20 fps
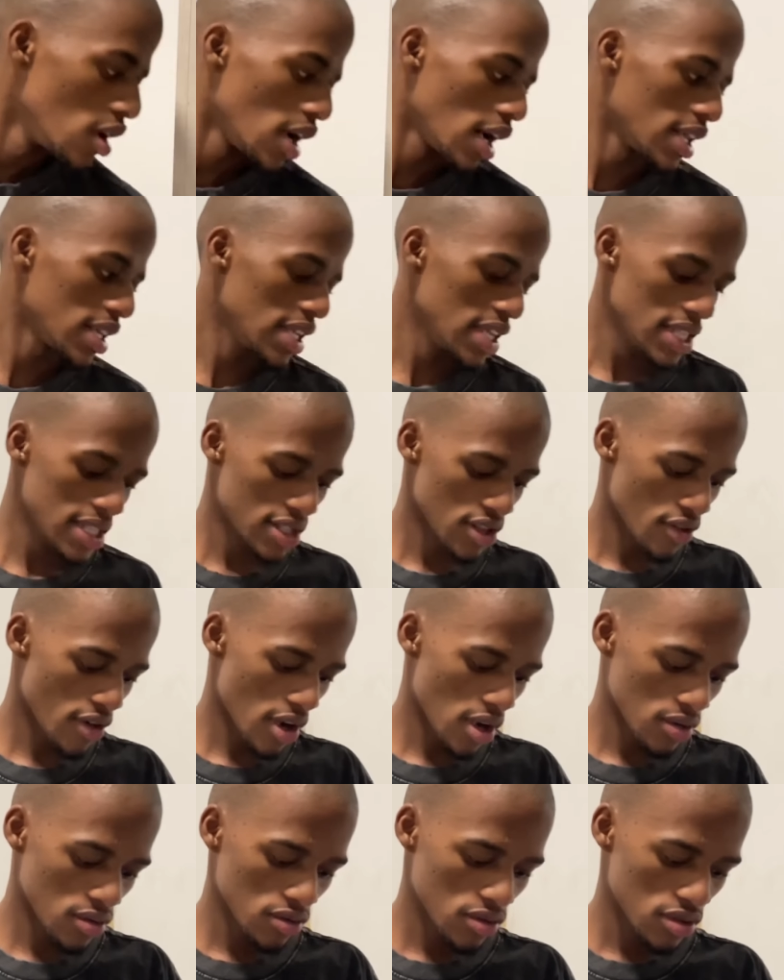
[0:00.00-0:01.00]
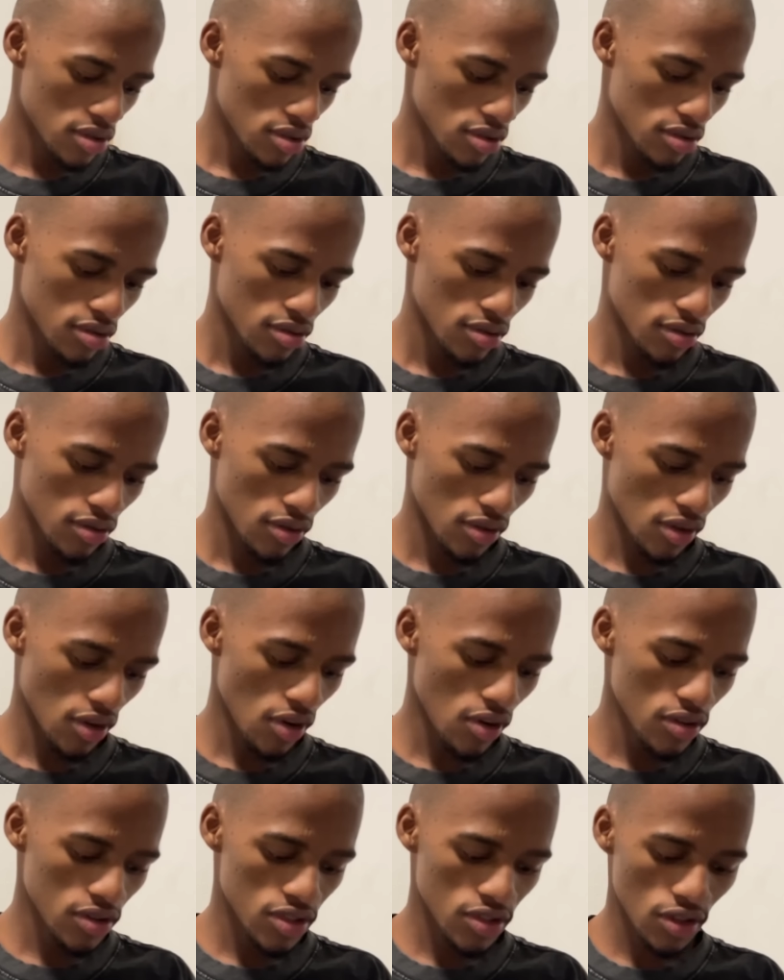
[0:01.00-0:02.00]
I think it's around,
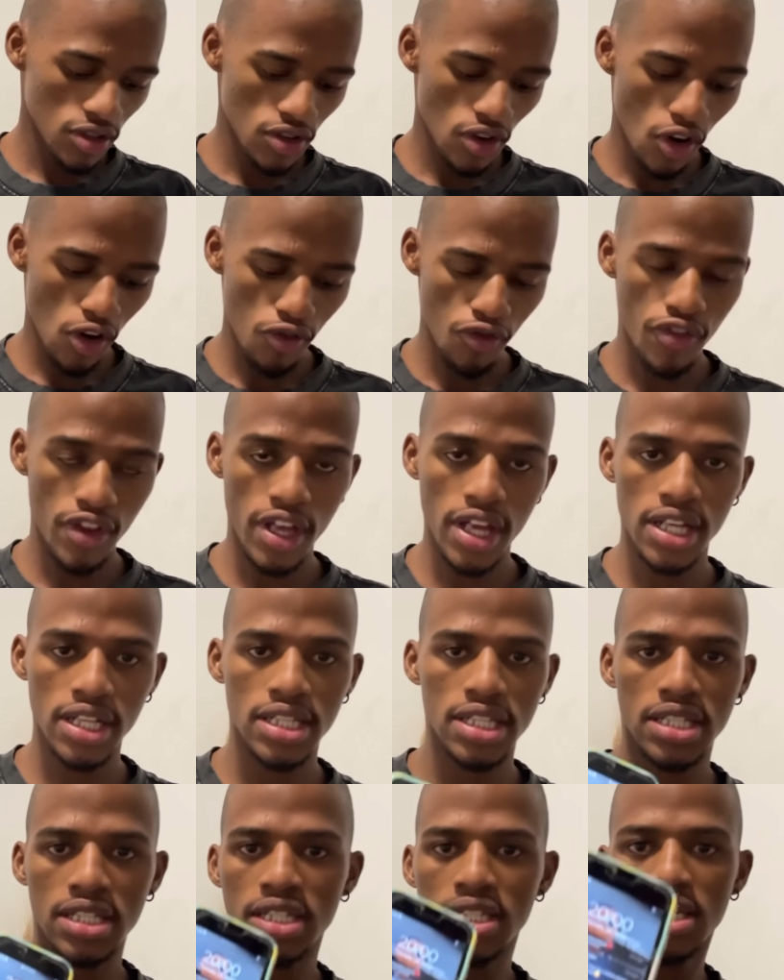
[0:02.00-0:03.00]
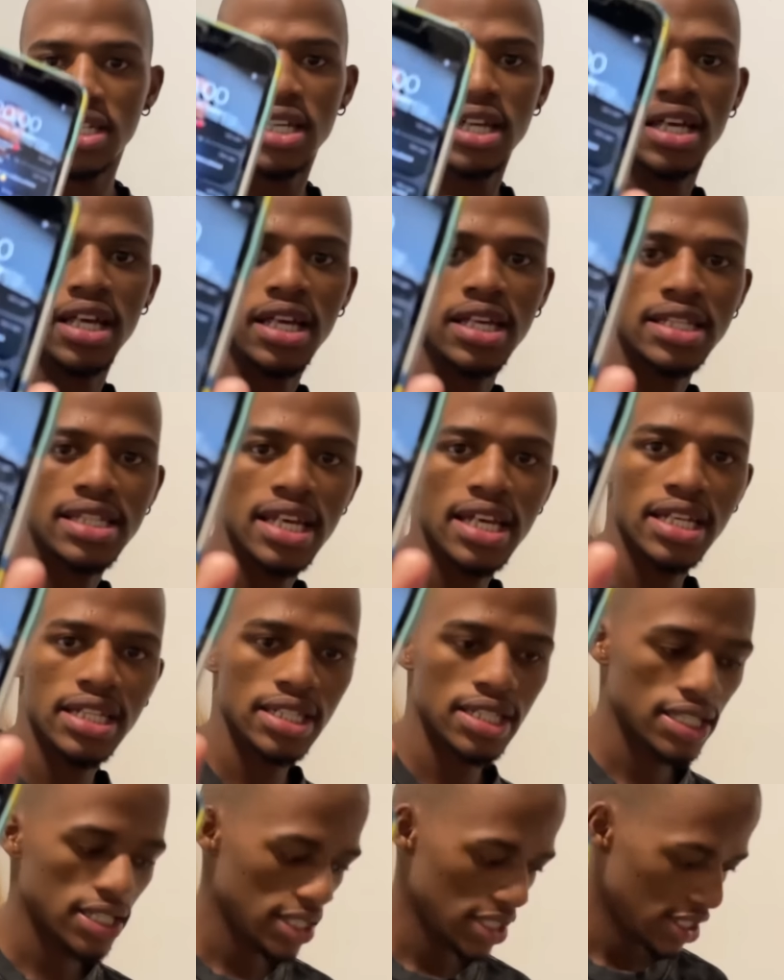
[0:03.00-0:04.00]
oh, it's not off yet, it's
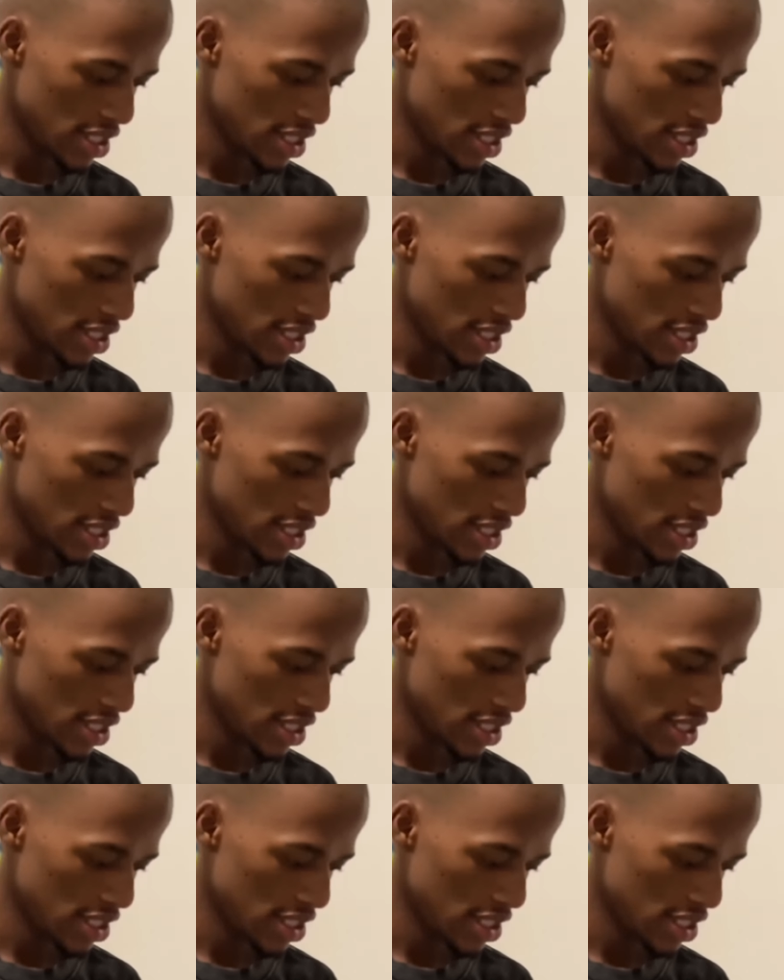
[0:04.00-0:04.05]
8.